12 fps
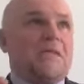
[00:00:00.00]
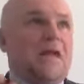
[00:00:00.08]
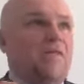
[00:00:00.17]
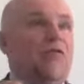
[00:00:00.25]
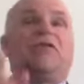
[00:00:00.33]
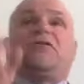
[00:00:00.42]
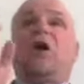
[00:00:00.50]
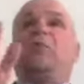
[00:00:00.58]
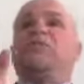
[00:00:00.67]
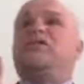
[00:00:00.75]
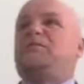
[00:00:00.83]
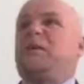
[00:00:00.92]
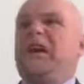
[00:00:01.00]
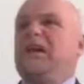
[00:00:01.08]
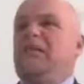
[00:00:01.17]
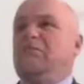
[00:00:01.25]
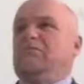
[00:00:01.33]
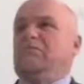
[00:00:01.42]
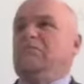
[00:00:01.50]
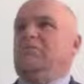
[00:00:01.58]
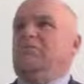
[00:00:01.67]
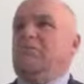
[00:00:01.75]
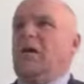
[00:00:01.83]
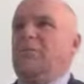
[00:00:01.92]
For example, speed.
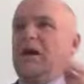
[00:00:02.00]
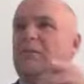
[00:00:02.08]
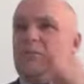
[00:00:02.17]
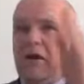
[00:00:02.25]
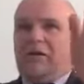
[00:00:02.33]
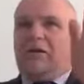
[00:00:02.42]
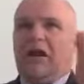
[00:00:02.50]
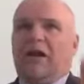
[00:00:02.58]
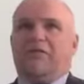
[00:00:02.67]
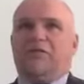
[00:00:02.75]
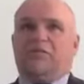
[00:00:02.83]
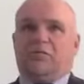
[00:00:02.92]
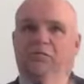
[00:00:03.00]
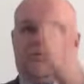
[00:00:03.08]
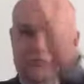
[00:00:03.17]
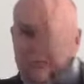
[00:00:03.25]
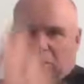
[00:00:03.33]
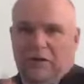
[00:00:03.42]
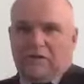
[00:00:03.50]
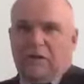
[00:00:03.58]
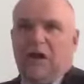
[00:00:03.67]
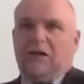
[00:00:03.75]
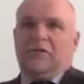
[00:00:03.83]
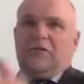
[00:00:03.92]
I make my classes
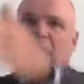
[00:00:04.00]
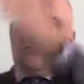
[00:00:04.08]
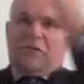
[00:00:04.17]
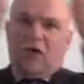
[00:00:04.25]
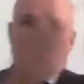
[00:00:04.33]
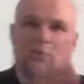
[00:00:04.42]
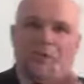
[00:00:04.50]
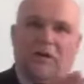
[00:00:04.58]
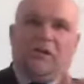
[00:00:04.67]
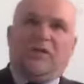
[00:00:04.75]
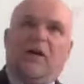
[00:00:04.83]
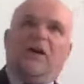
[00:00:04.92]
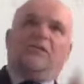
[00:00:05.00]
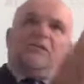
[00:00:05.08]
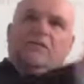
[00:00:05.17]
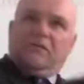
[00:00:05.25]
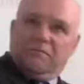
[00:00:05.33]
translate and then 30% faster.